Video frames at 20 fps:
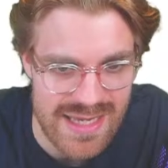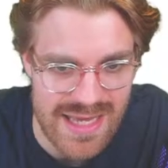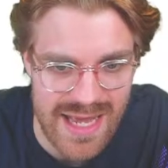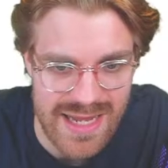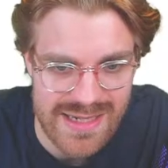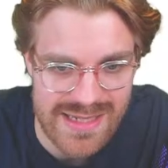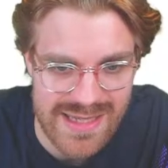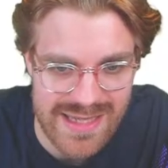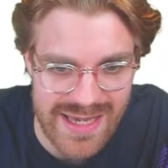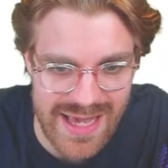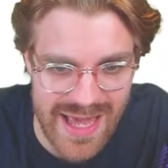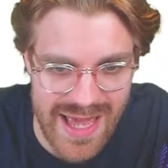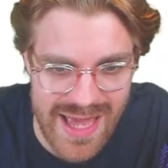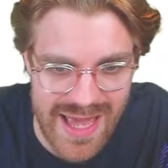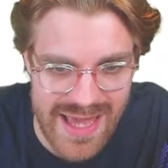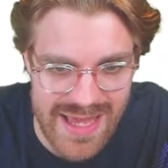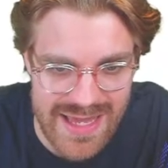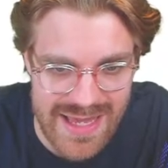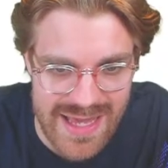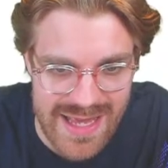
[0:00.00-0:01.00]
and
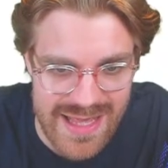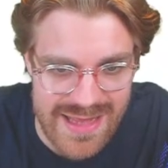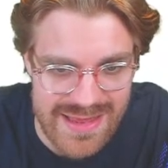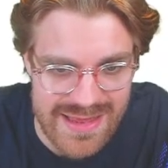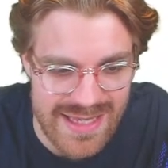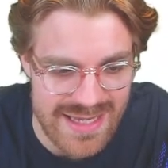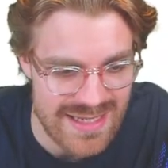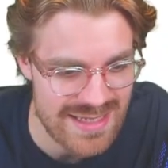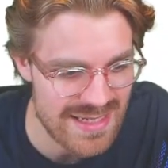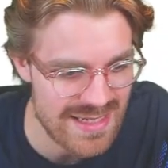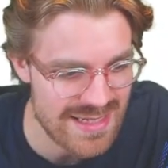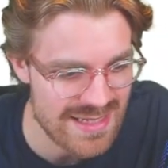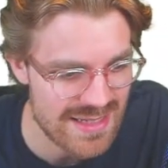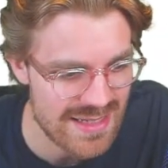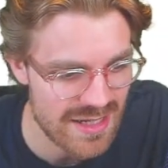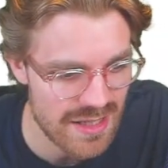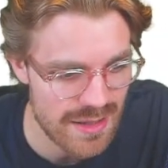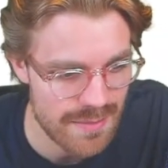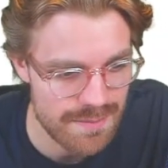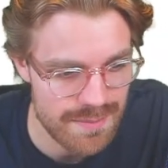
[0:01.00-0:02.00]
Kay. This is
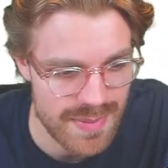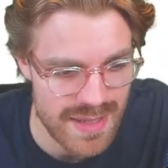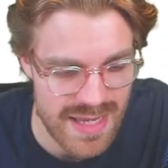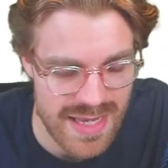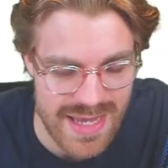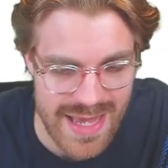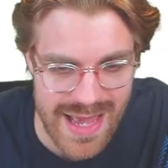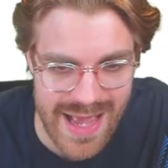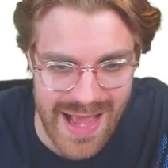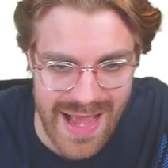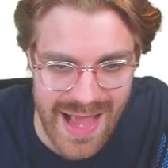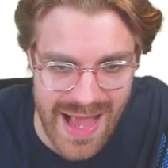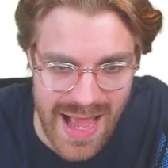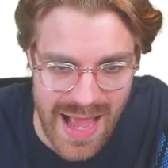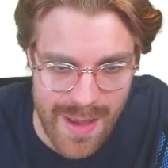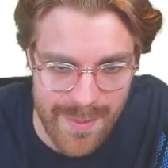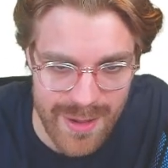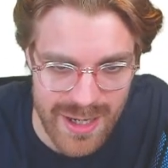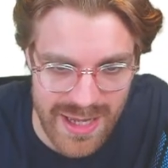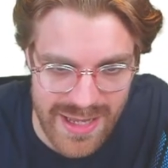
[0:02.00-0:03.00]
going to be
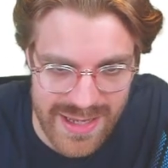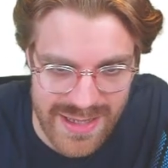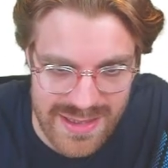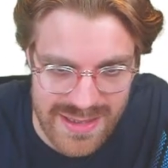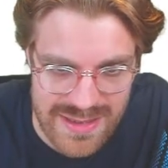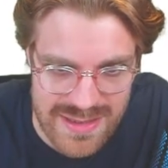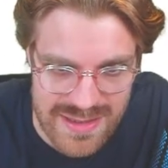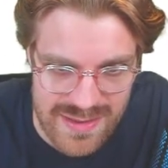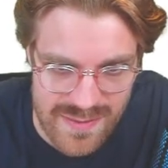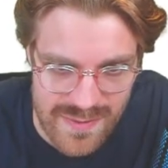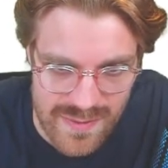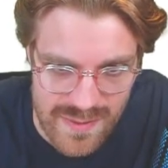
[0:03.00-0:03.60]
amylase.